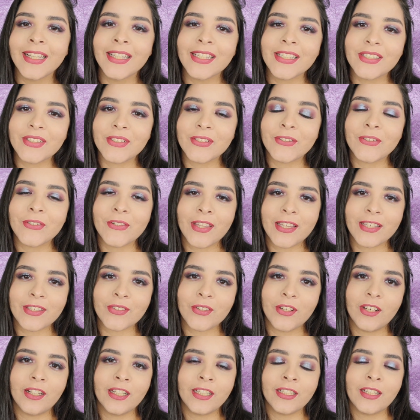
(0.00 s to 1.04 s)
So that's
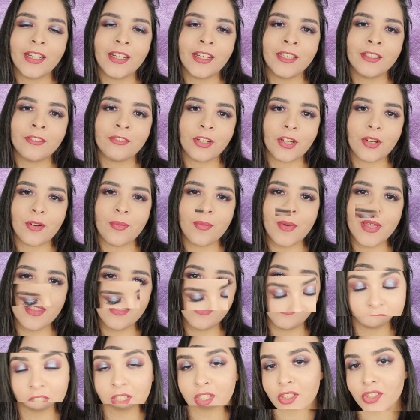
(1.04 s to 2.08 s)
why I
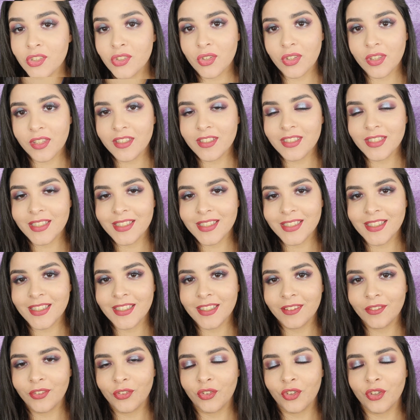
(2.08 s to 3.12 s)
recommend them. So this
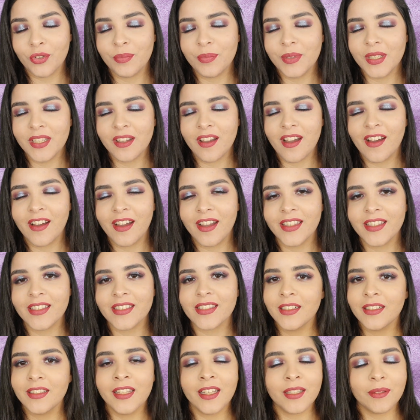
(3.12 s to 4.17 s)
is it for me,
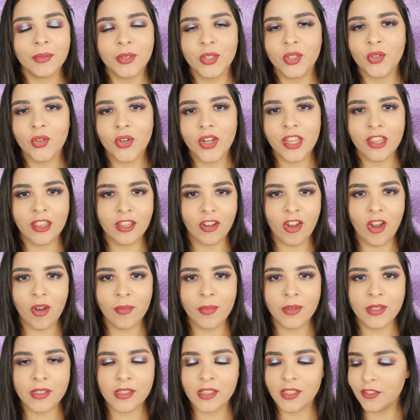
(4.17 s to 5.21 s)
guys. Let me know in the
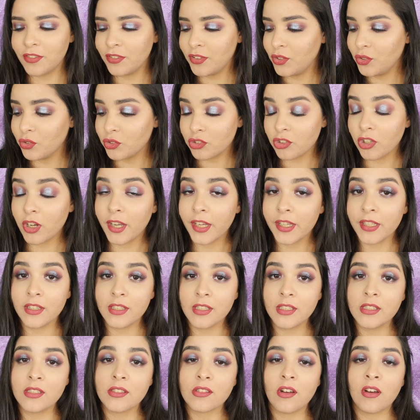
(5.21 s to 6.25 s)
comments if you tried
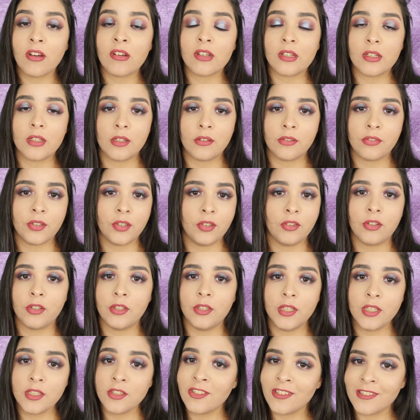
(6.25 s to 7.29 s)
these on, if
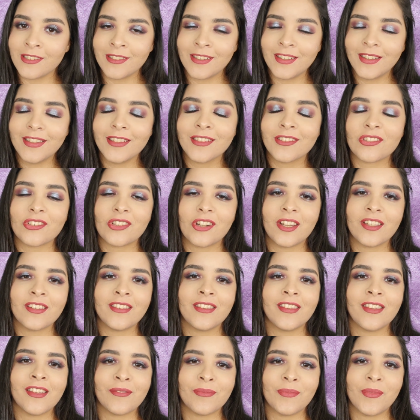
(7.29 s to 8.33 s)
you're interested in
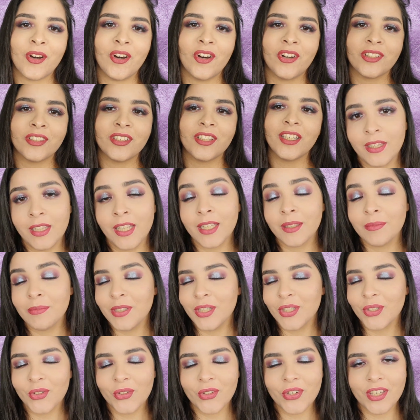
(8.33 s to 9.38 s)
trying them on. Let
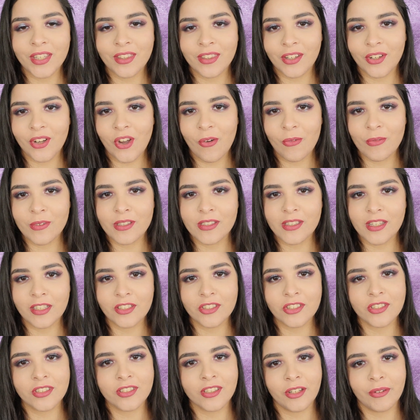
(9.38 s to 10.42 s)
me know in the comment
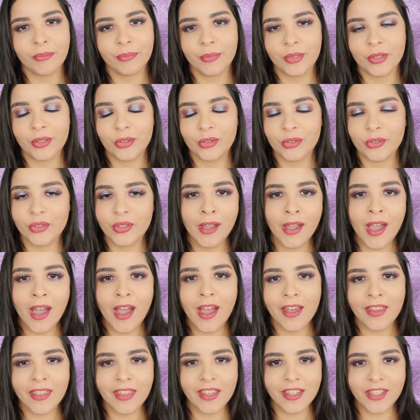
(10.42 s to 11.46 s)
section down below.
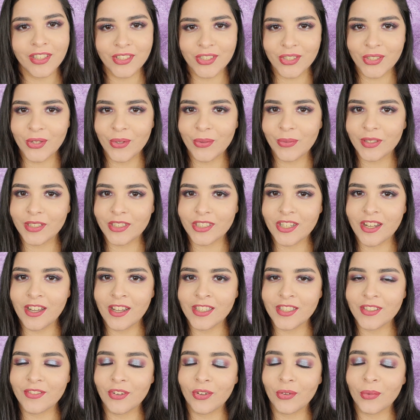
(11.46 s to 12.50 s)
I thank you so much,
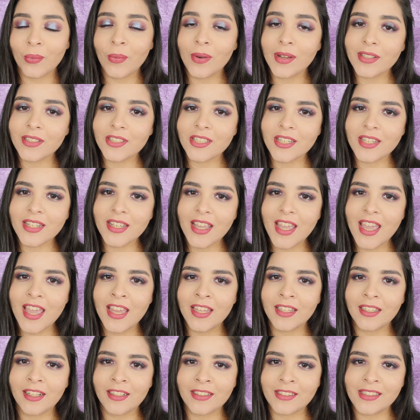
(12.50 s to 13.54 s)
guys, for watching,
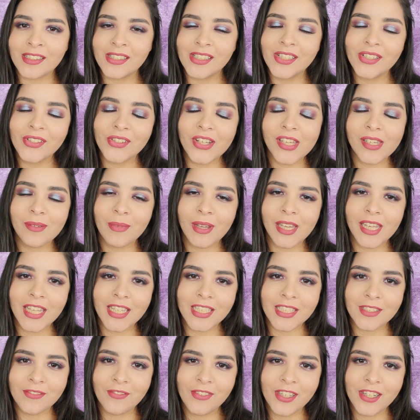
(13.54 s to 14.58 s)
and I'll see you in my
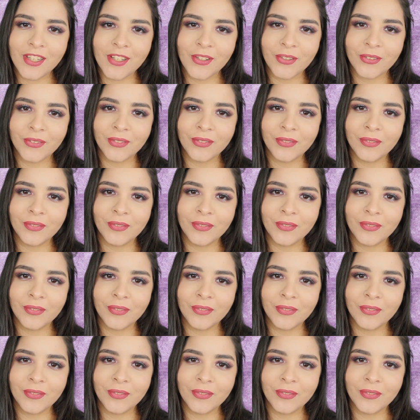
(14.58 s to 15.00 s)
next video.